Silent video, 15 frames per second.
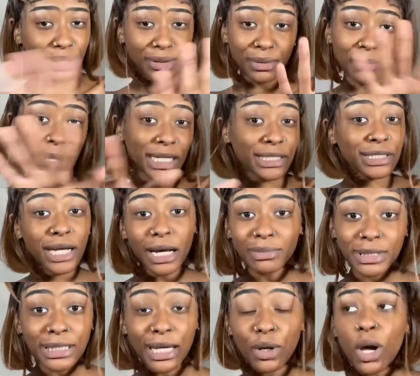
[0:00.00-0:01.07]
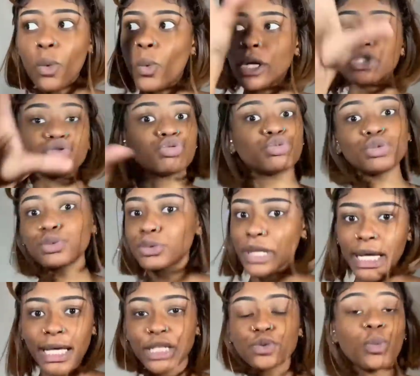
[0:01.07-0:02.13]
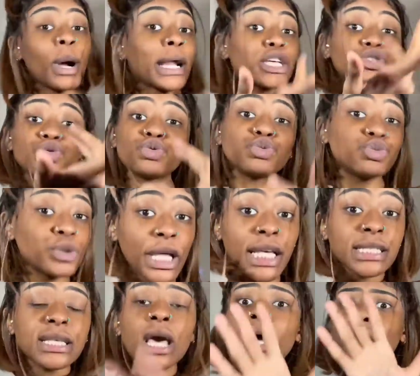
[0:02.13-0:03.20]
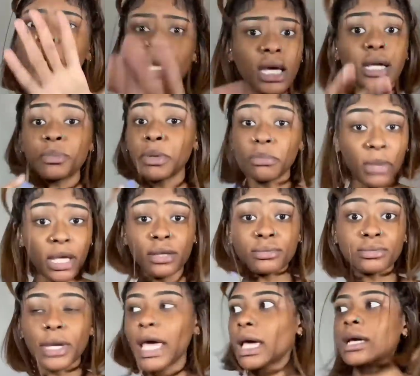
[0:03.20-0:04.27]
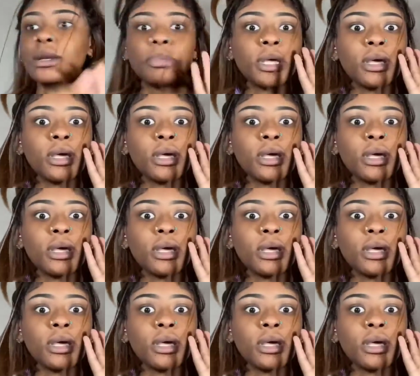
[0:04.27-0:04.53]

nobody in the comments saying, why didn't you do this? Why did you do this? It could have been me. It could have